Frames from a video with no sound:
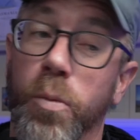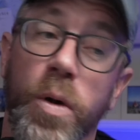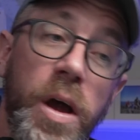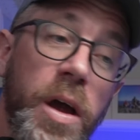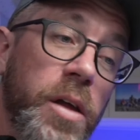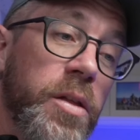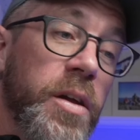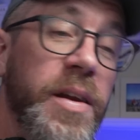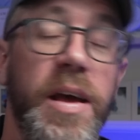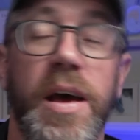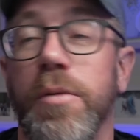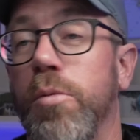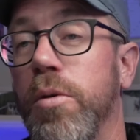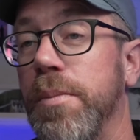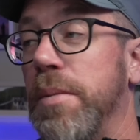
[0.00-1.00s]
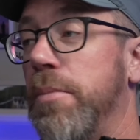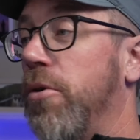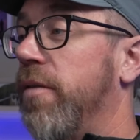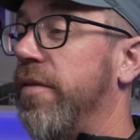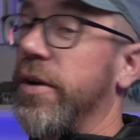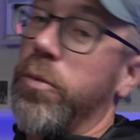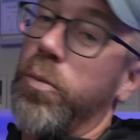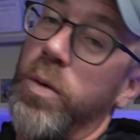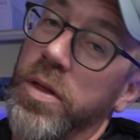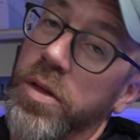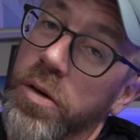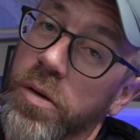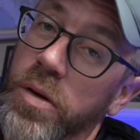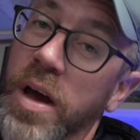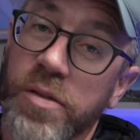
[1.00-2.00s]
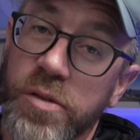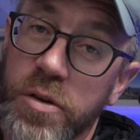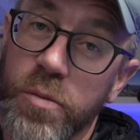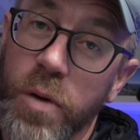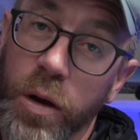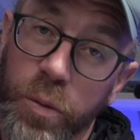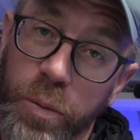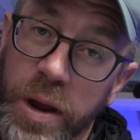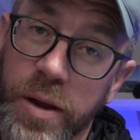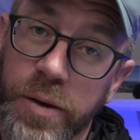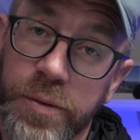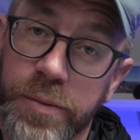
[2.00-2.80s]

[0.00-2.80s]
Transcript: where the down would be moving with you as you roll around.